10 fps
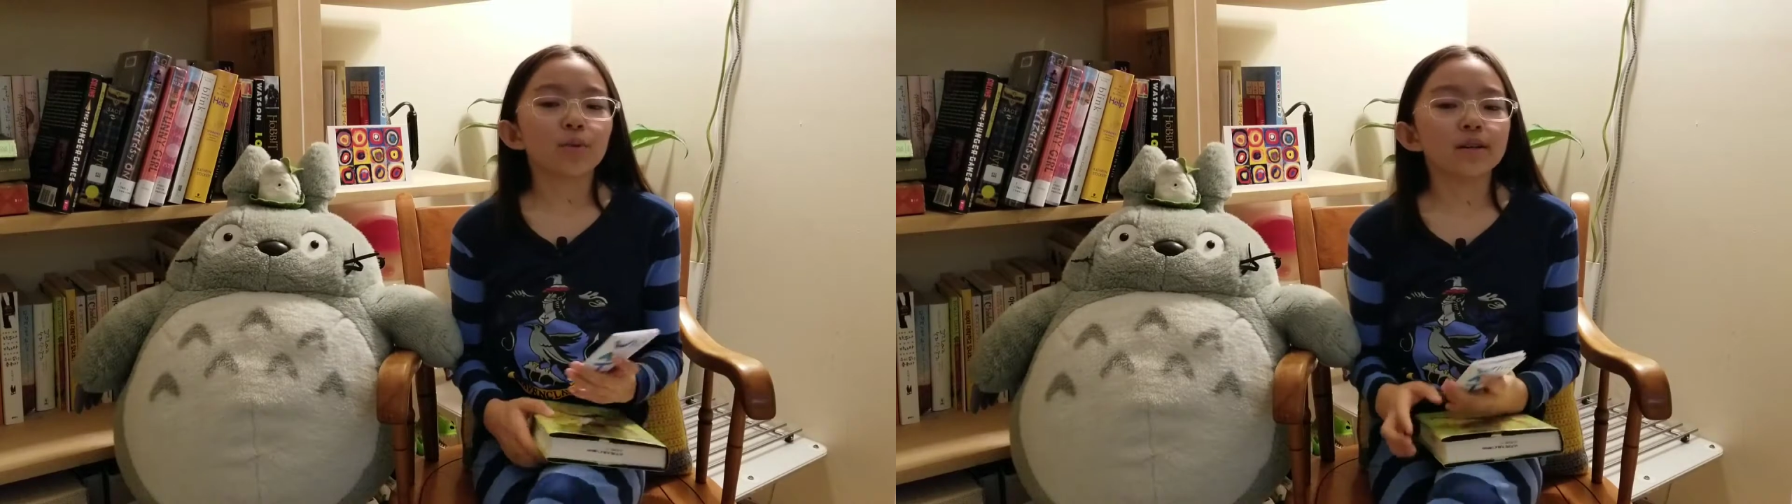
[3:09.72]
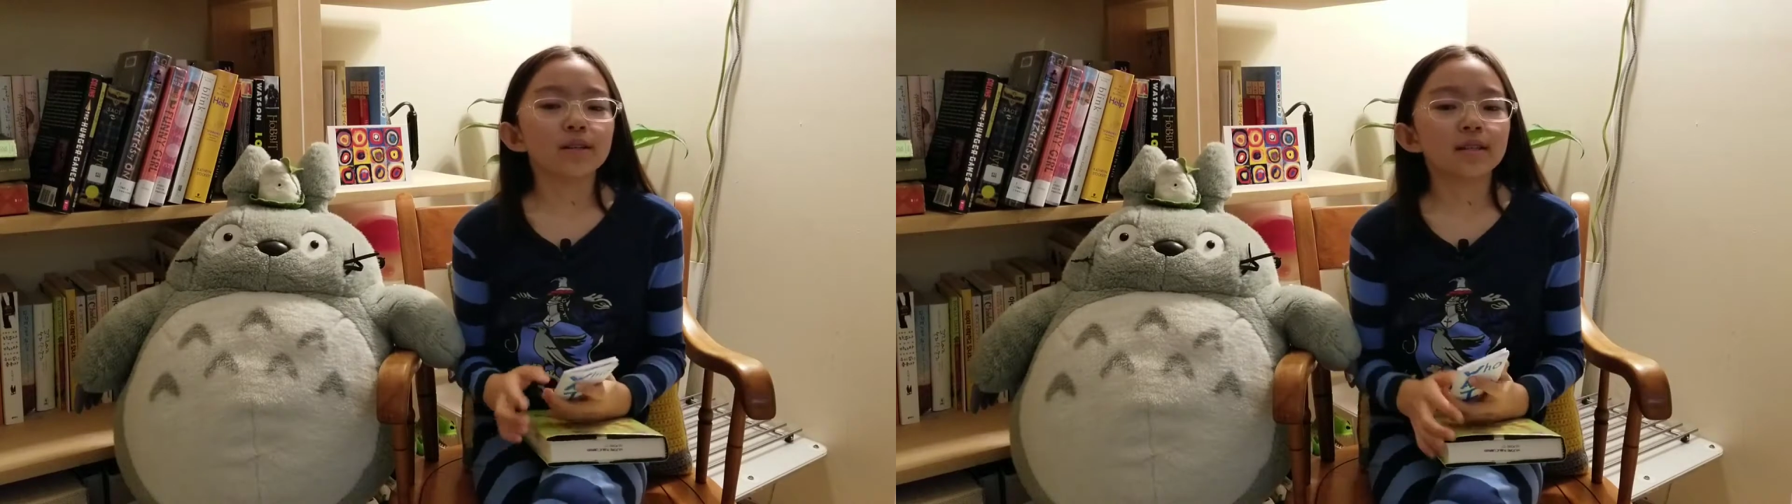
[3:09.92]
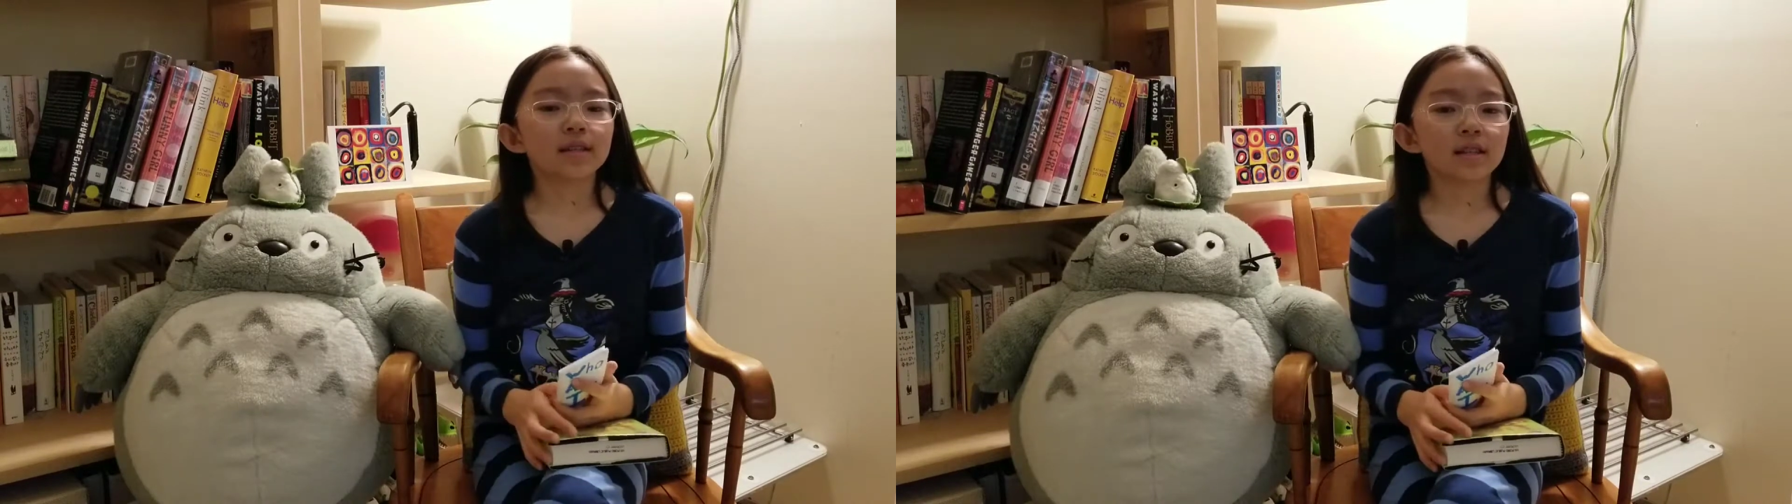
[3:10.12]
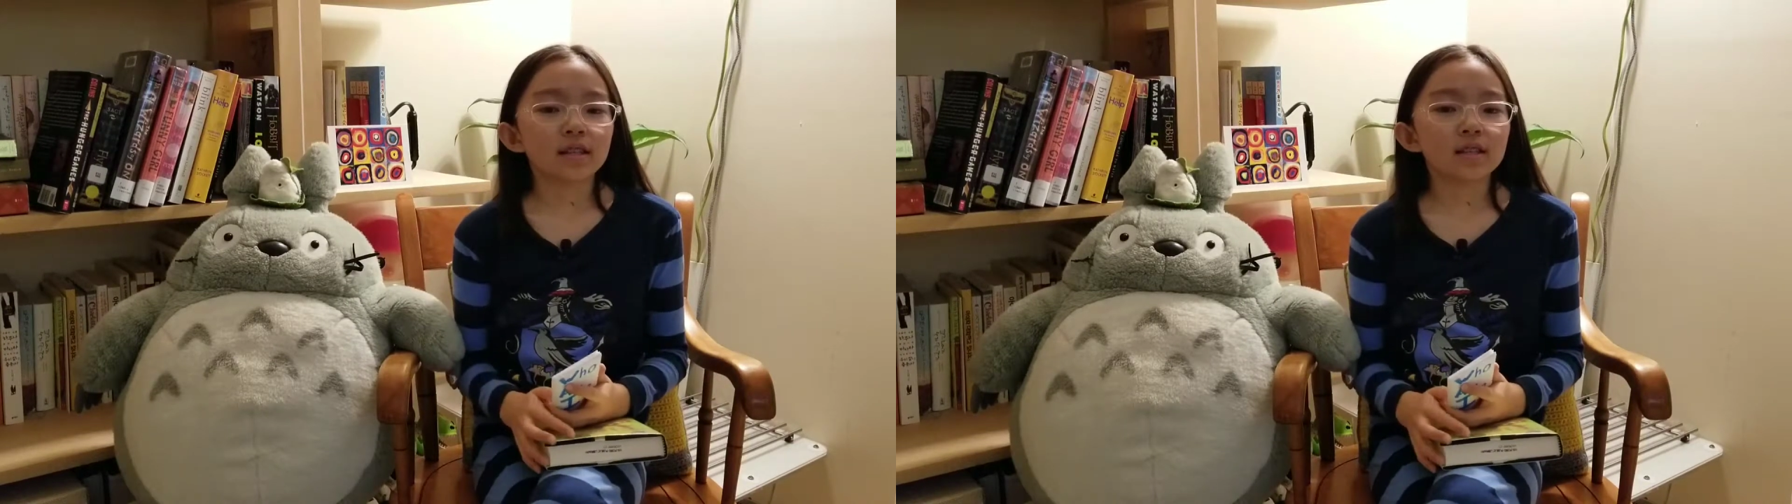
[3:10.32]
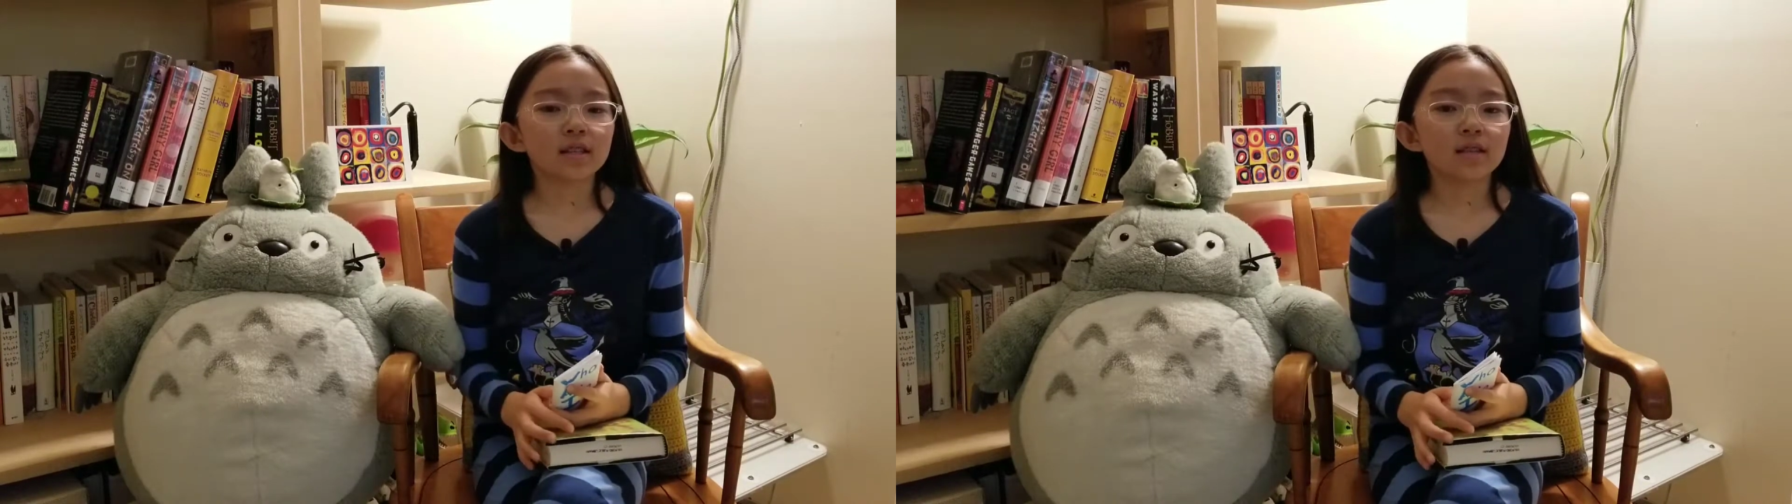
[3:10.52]
was
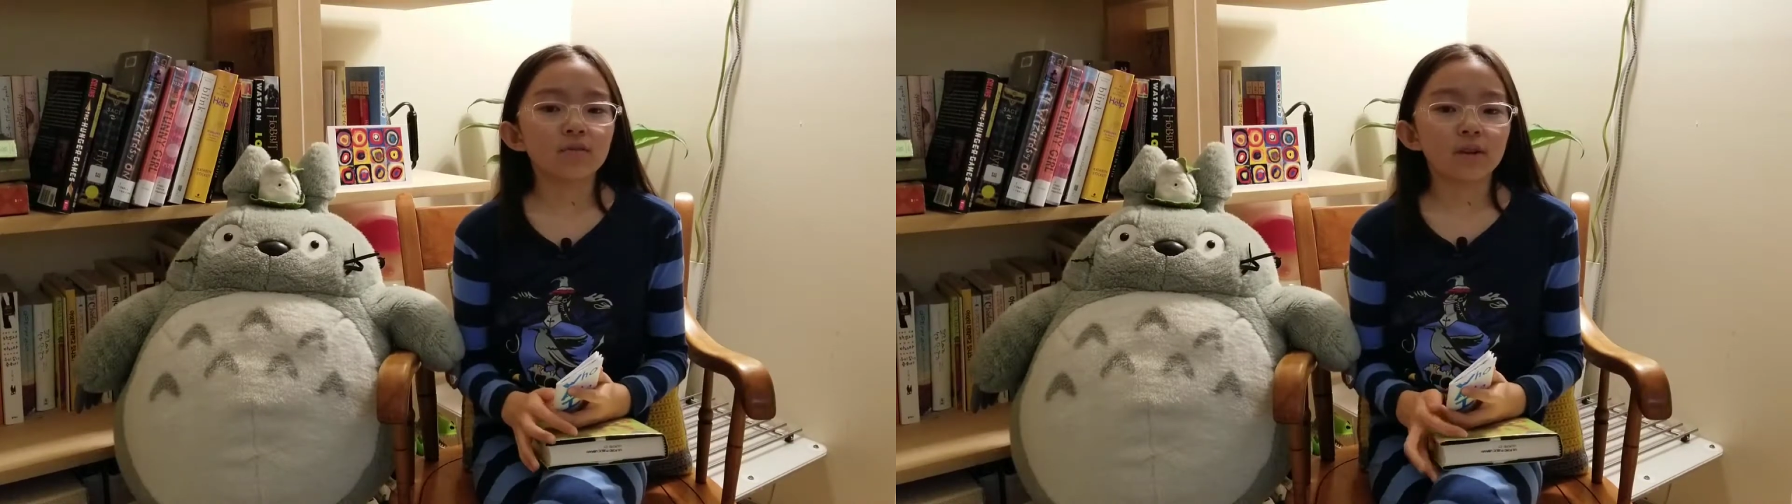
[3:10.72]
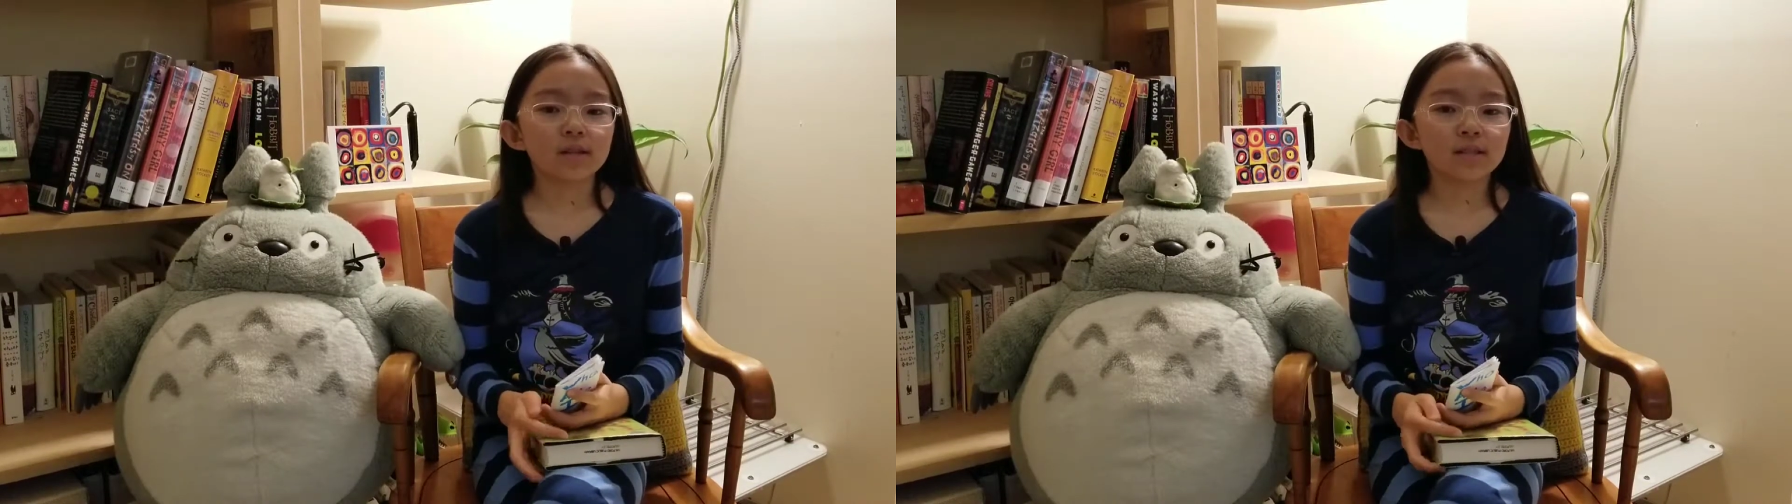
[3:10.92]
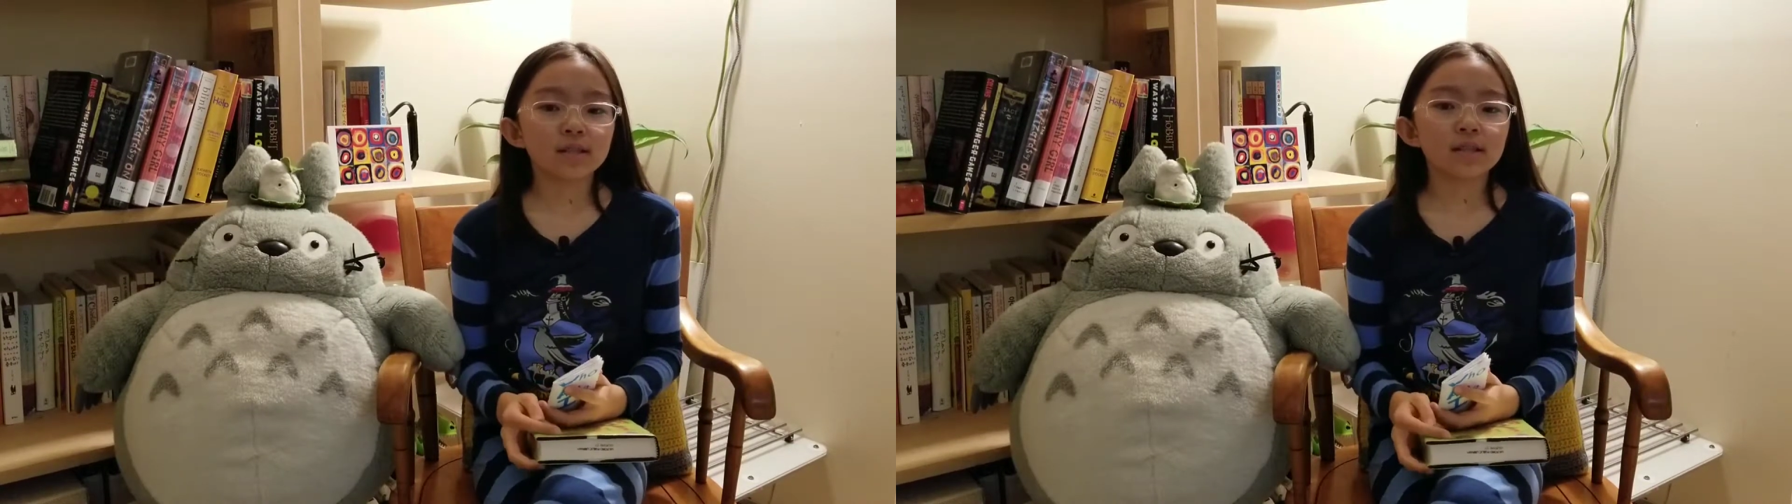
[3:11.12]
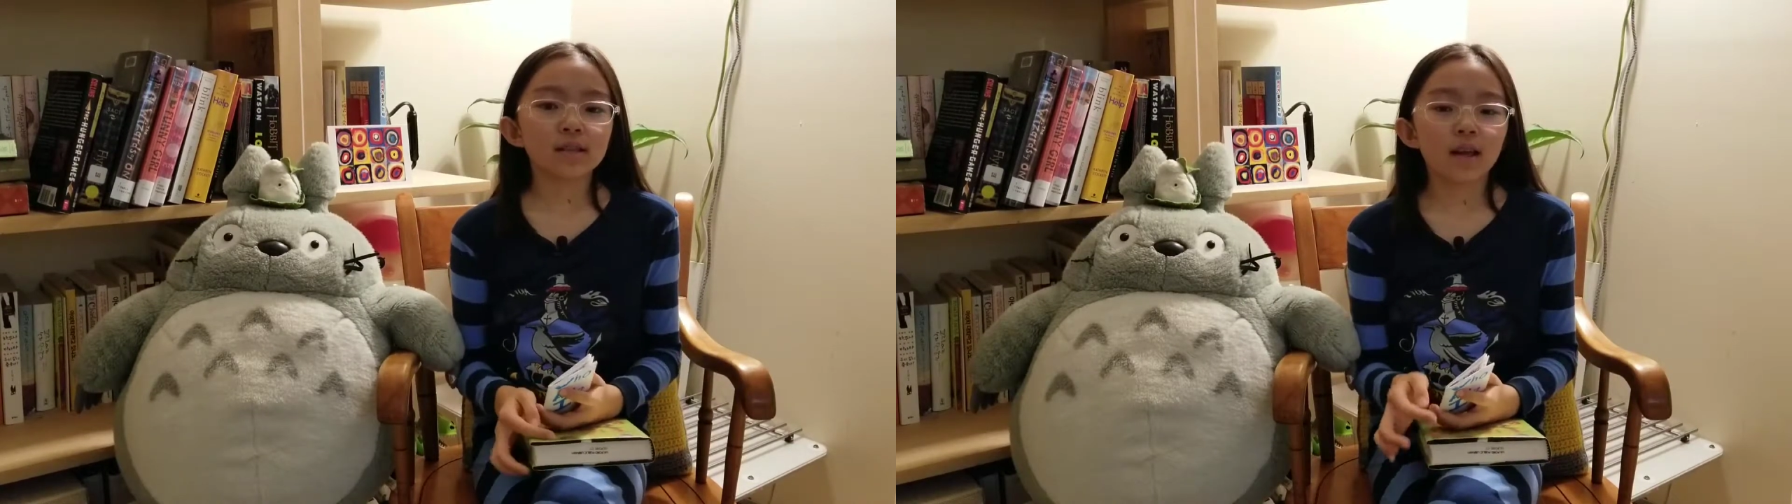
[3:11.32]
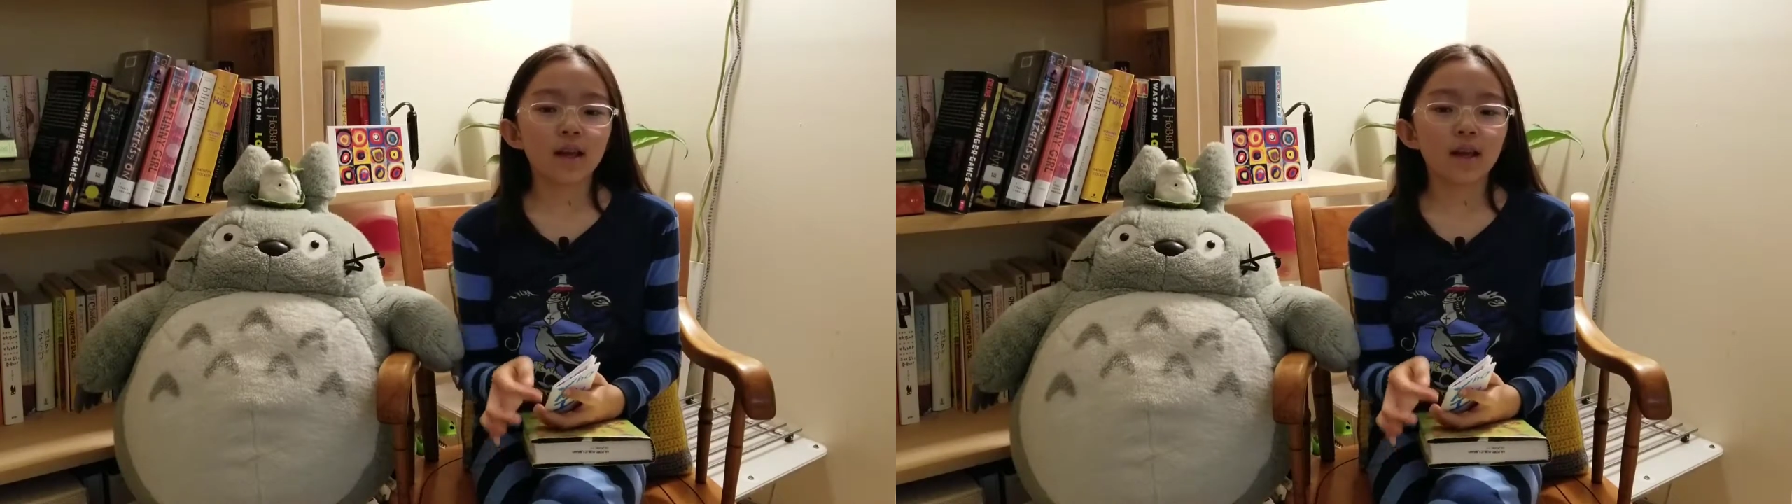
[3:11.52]
an, was